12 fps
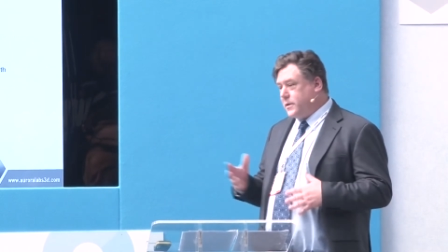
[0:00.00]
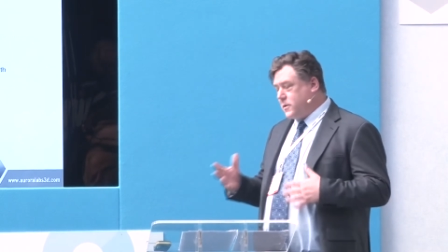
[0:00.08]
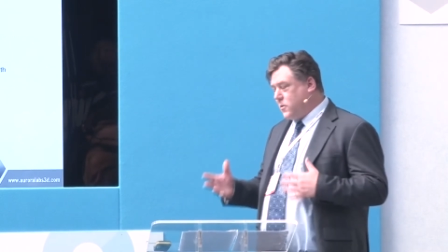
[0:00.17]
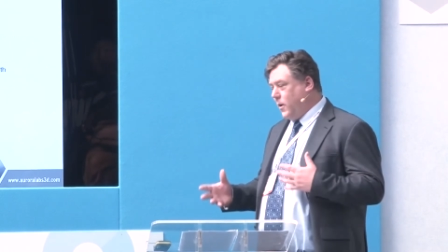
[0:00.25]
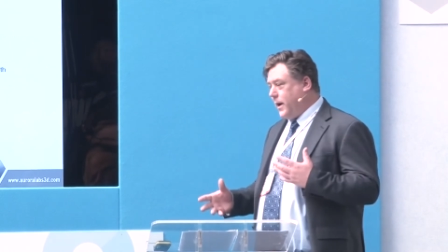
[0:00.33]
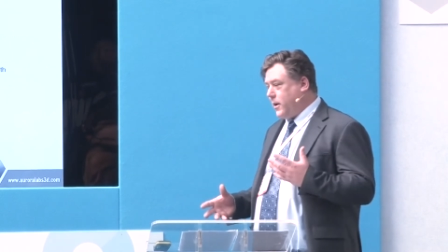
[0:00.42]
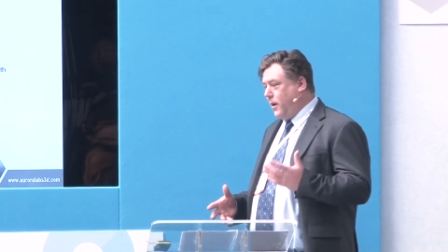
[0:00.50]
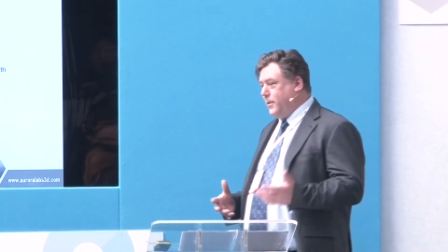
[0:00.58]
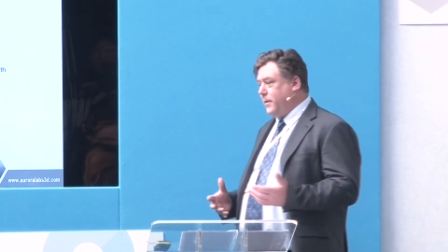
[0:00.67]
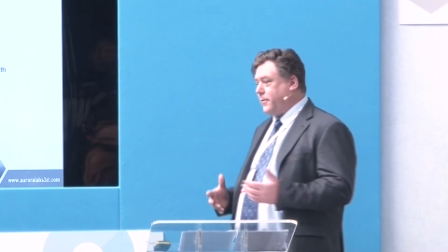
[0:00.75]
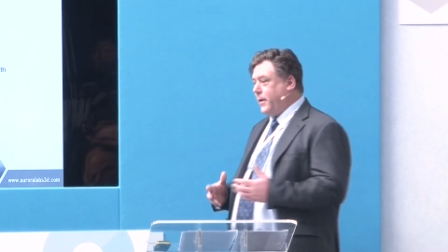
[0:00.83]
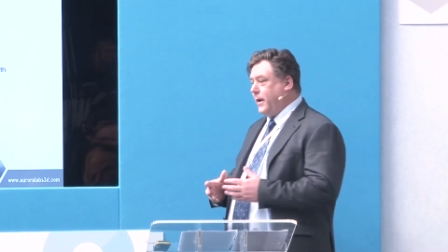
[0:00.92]
is quite
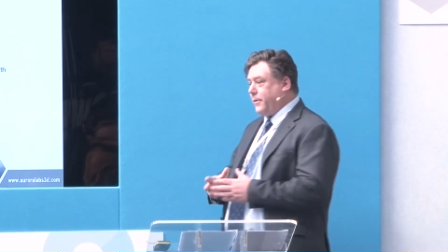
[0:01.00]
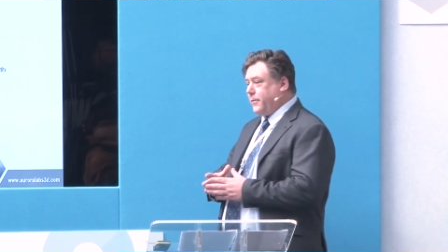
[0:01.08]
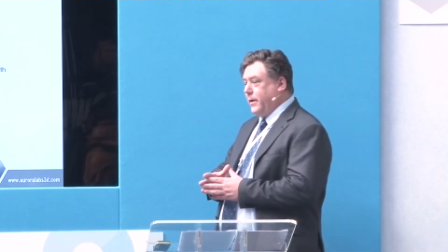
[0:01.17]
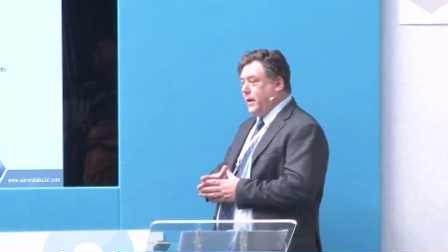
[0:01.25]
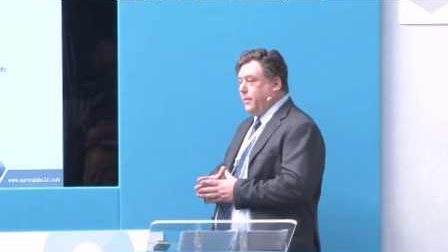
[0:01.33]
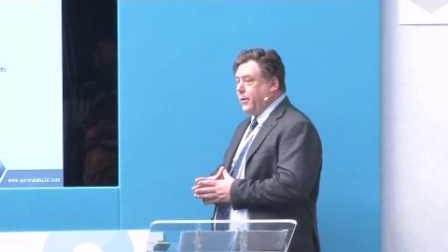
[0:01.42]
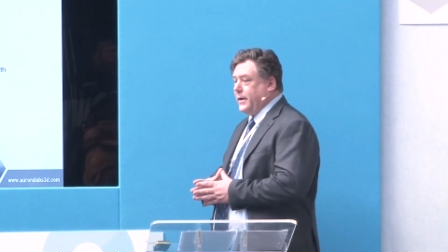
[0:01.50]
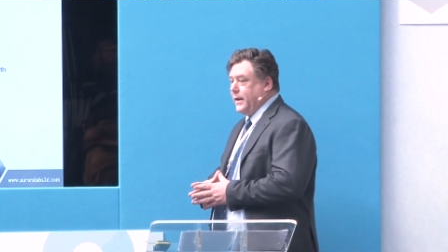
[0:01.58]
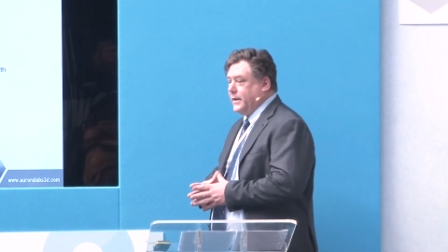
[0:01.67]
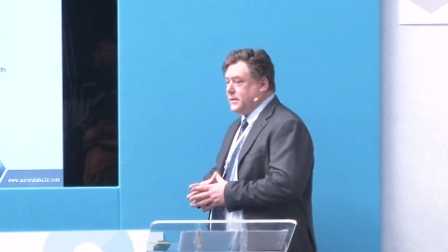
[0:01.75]
common throughout 3D printing,